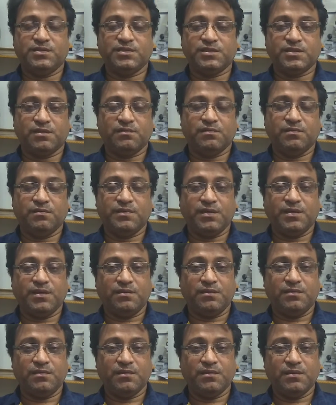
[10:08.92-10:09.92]
recession will
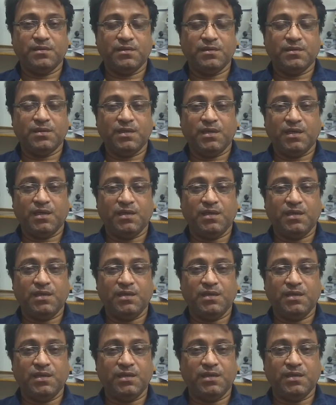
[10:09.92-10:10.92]
begin.
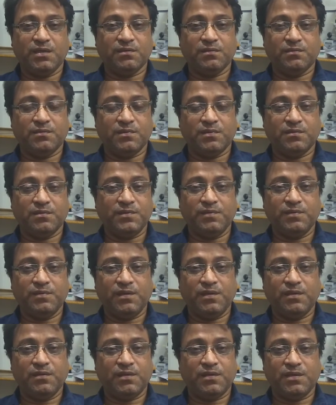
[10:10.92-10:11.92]
And Indian
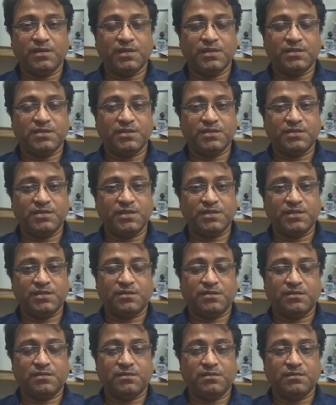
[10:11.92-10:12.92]
economy will not touch
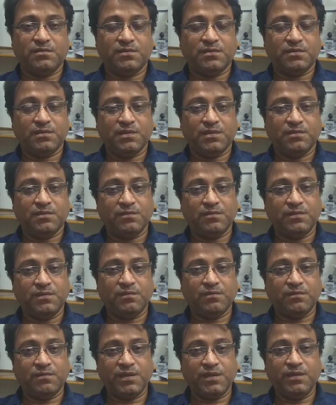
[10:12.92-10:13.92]
recession.
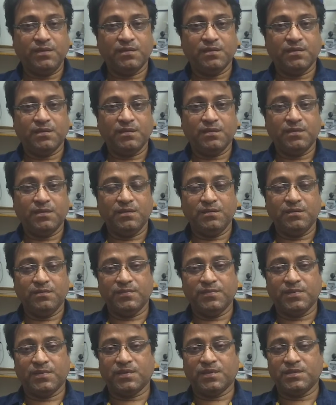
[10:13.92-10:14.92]
Do you know why?
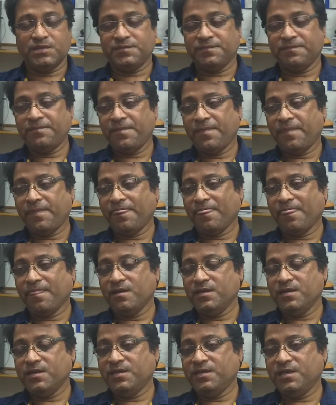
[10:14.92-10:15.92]
Because
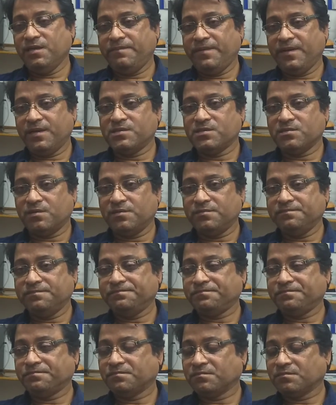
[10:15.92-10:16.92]
it depends
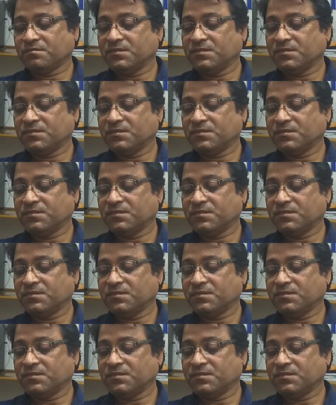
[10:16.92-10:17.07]
on